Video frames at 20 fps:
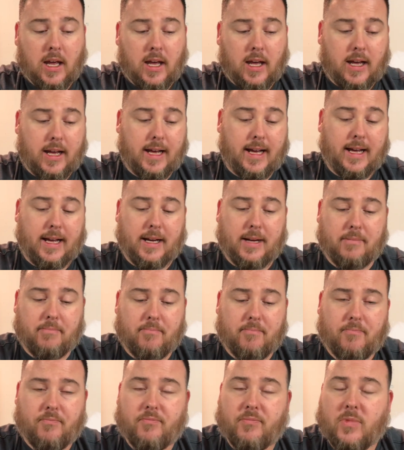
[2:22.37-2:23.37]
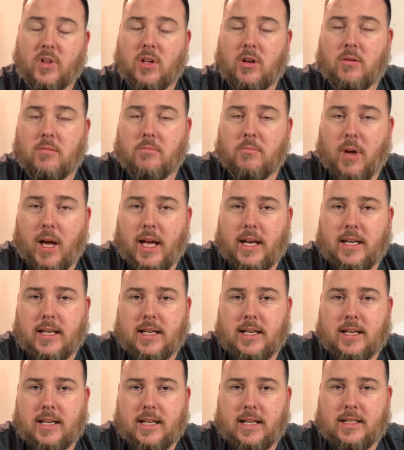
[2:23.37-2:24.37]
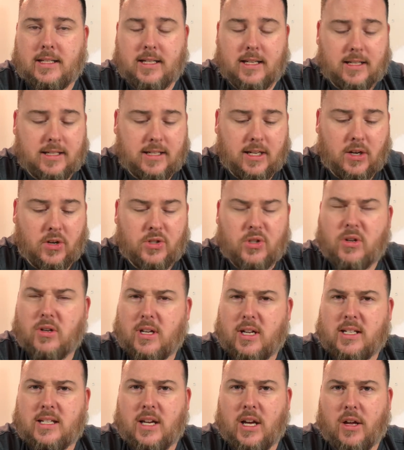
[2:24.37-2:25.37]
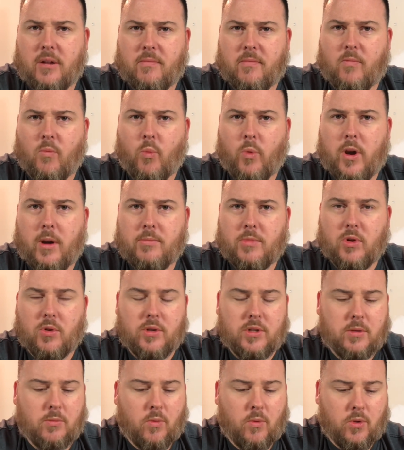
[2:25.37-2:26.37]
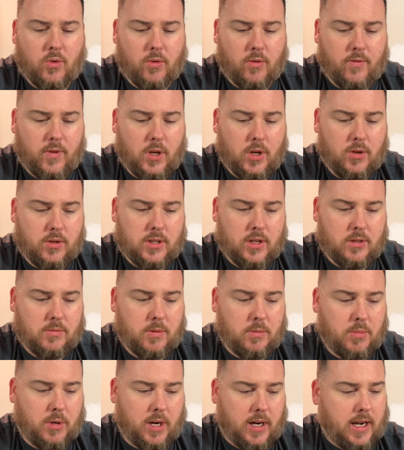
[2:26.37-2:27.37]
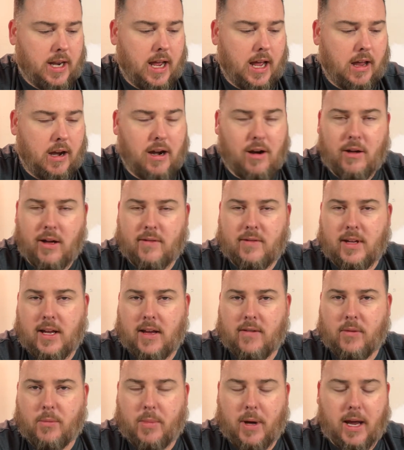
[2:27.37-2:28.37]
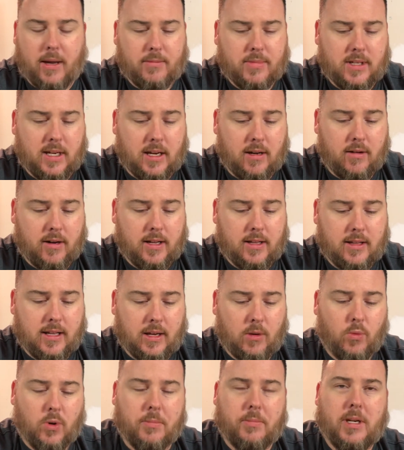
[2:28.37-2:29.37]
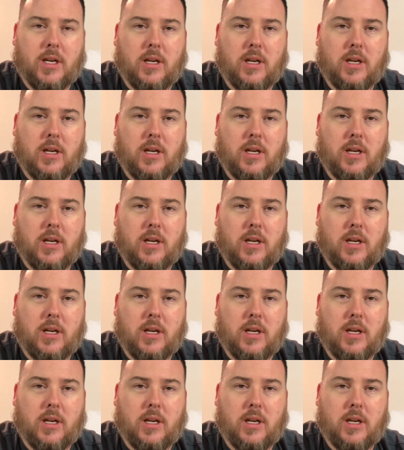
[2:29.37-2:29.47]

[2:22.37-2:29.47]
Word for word: Uh, but it's a sitter, so it does help when I'm doing some of the reviews. Helps me put it down. I don't have to have a pipe stand or anything. We'll be